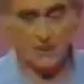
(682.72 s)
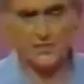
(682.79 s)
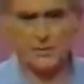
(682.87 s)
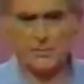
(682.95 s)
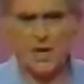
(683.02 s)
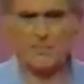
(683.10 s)
of
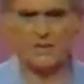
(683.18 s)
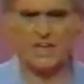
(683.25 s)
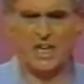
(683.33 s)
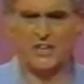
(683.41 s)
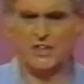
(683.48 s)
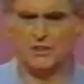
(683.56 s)
the
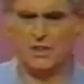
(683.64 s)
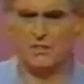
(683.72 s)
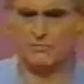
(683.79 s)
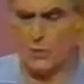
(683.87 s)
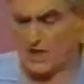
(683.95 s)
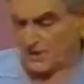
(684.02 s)
propagation
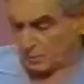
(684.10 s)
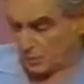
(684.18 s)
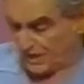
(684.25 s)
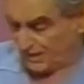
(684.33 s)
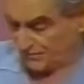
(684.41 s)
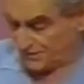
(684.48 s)
of water
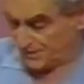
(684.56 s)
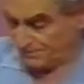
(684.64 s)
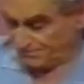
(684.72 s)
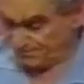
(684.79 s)
waves.